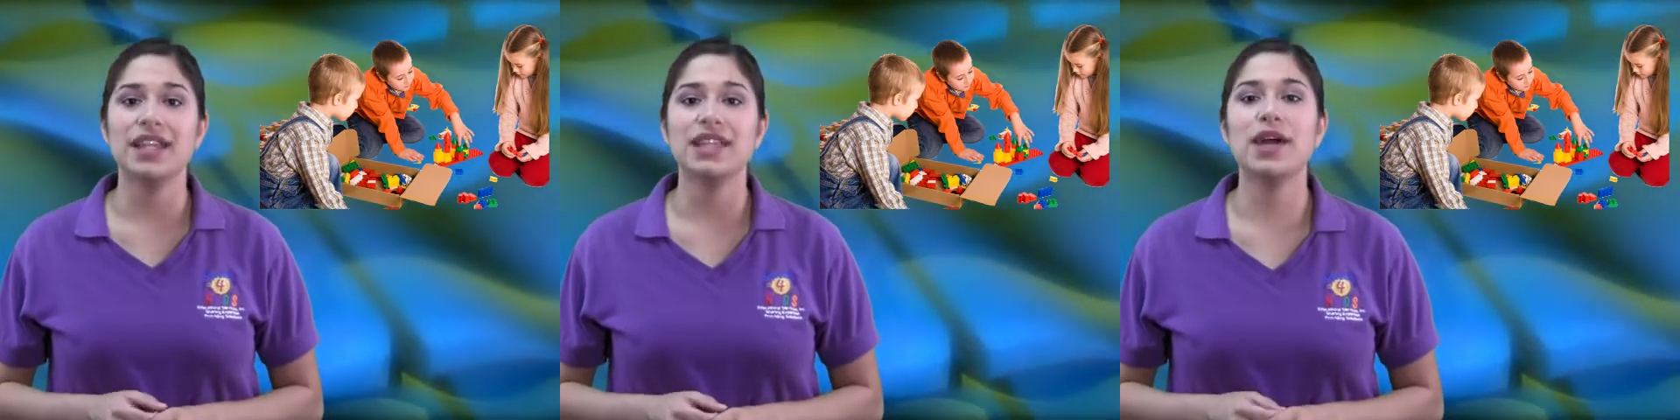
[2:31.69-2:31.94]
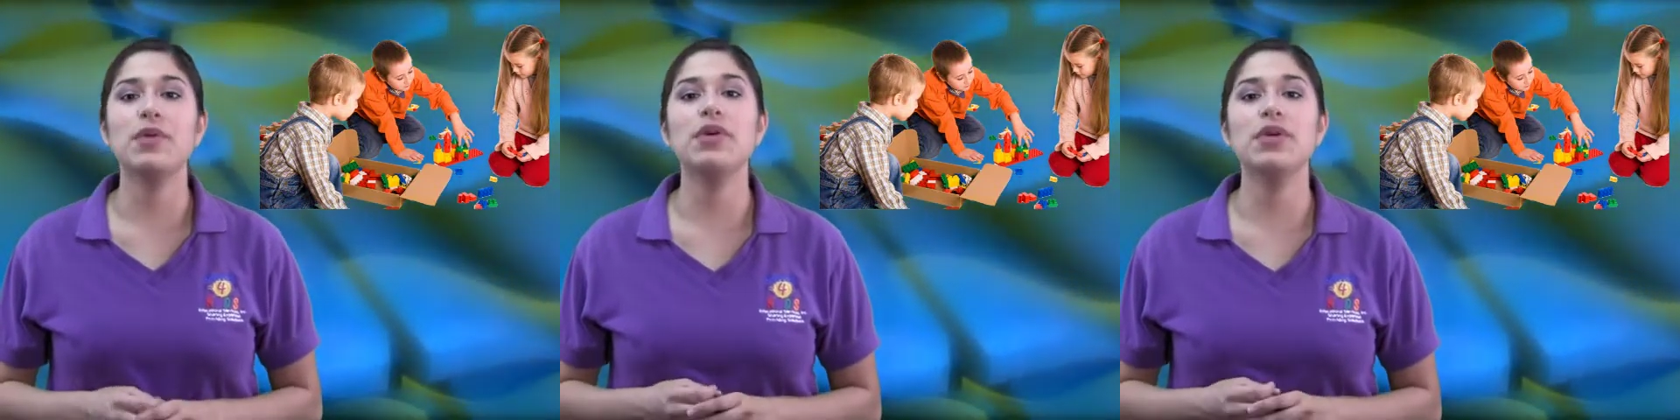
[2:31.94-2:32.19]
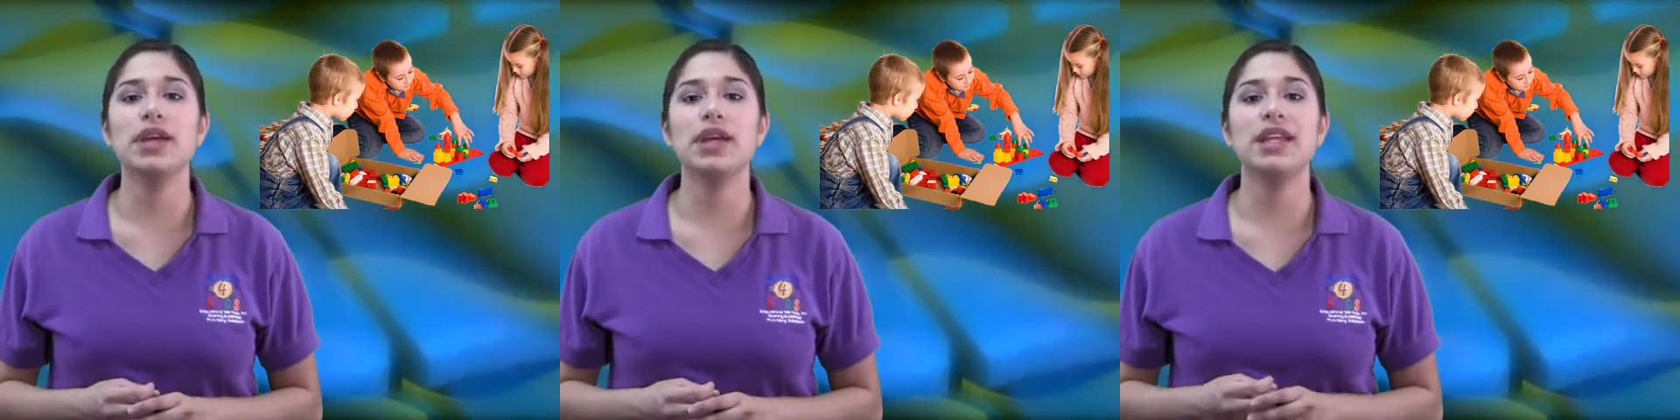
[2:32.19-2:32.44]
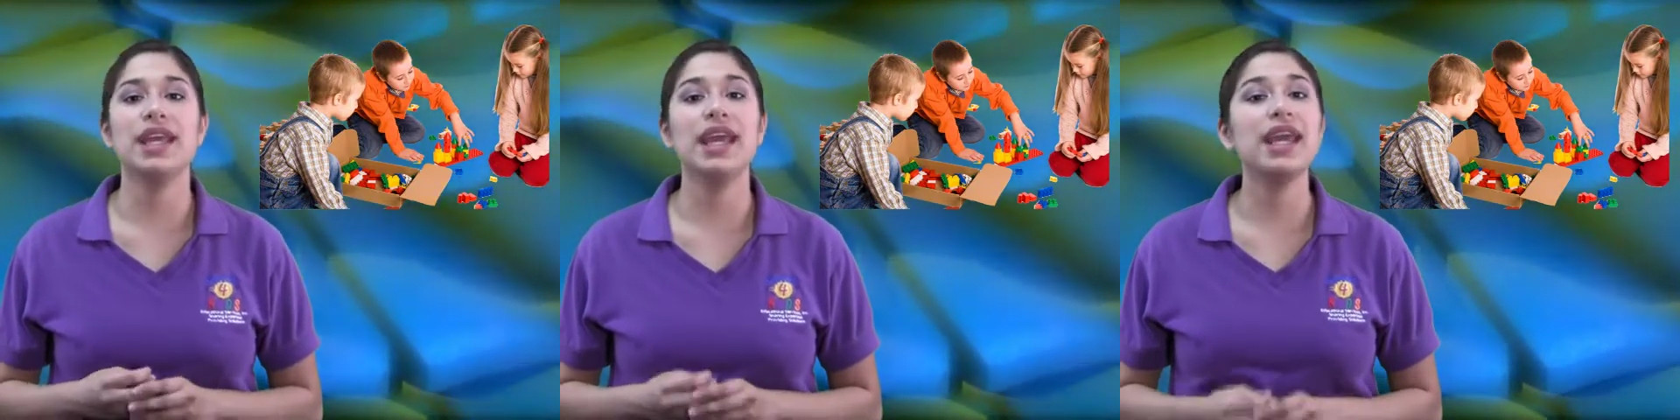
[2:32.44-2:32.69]
that will
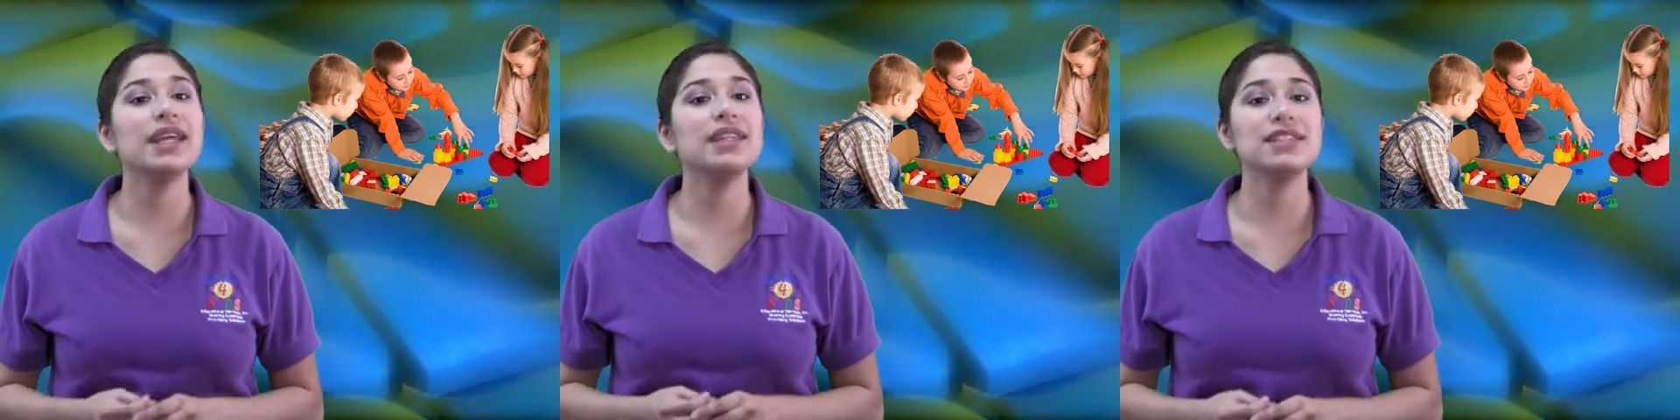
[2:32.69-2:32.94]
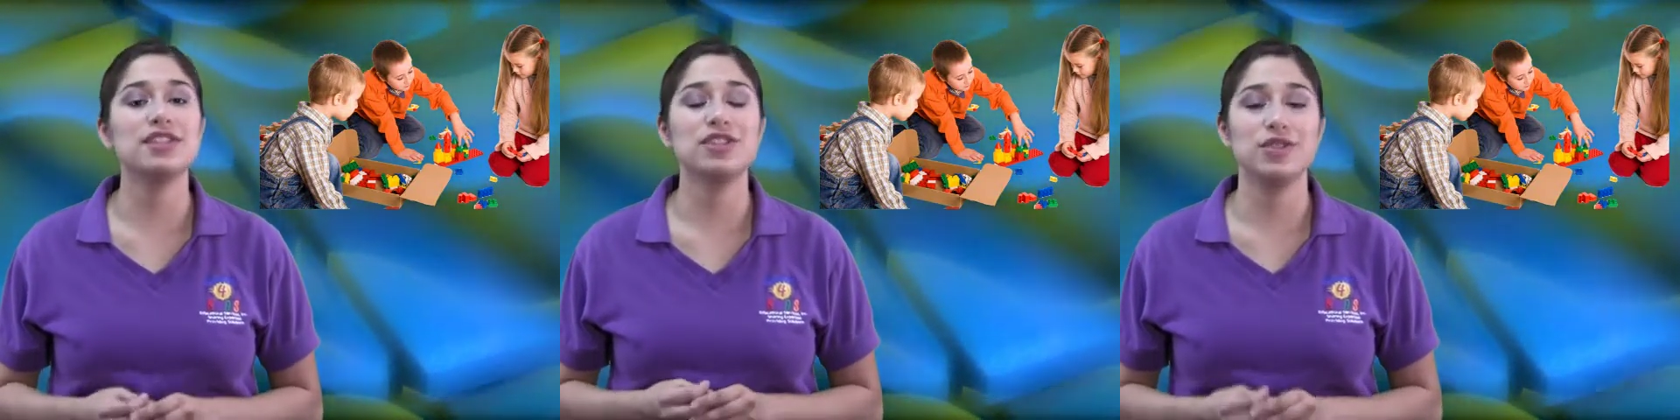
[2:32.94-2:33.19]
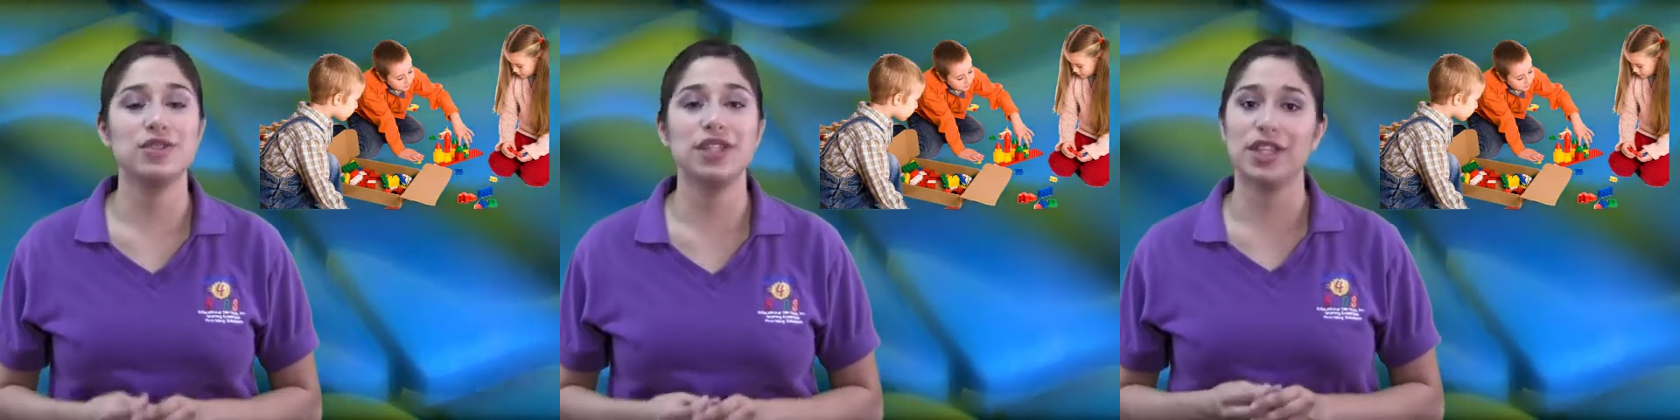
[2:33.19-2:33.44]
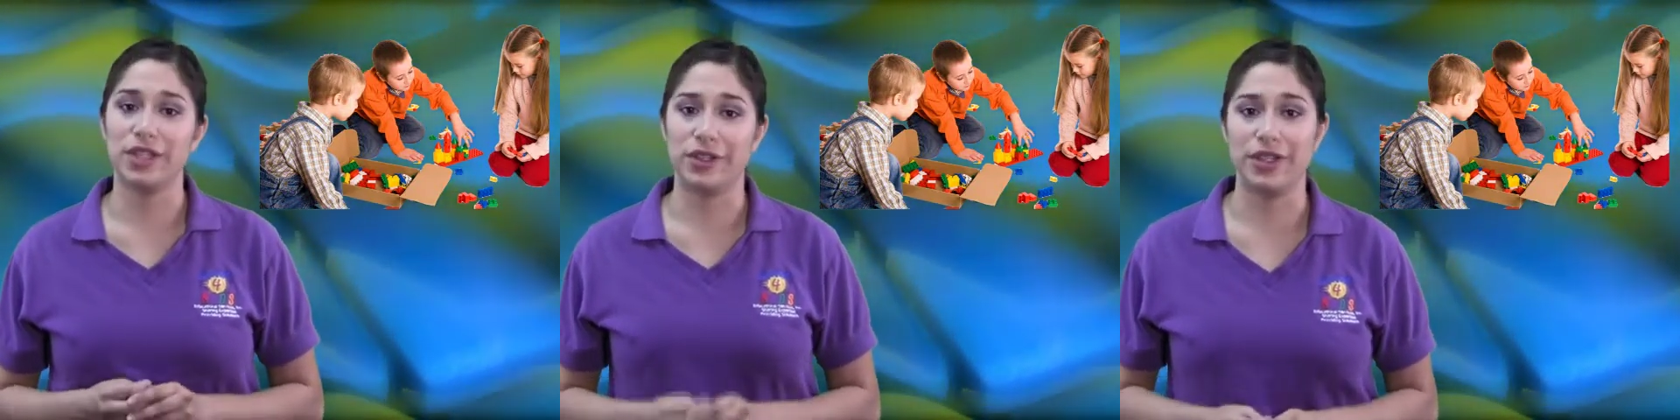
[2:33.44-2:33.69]
enhance
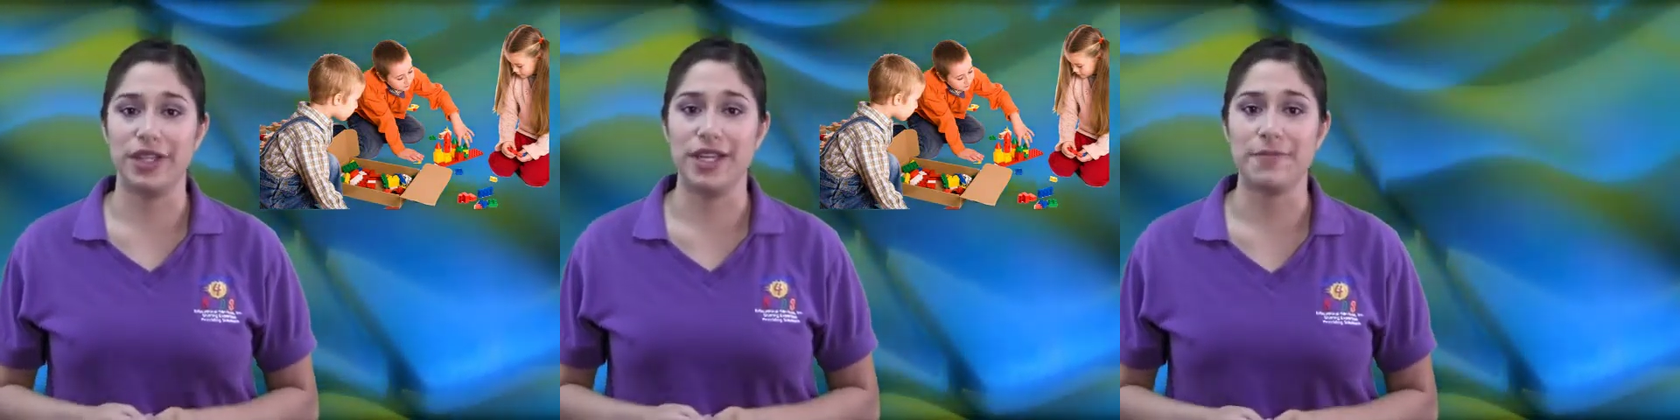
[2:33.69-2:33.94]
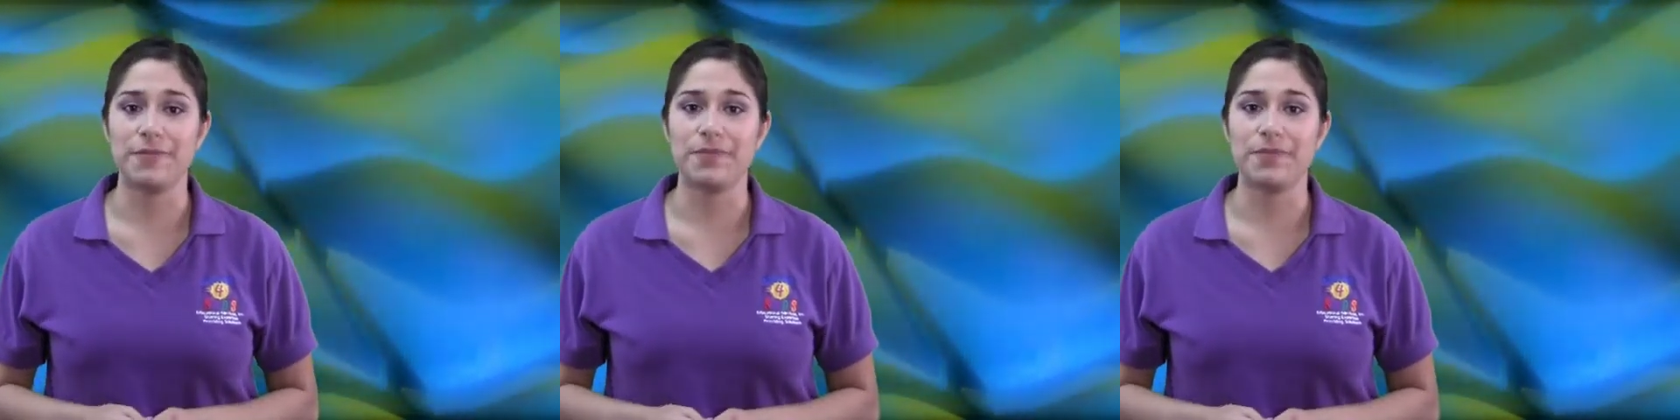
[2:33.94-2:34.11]
student learning.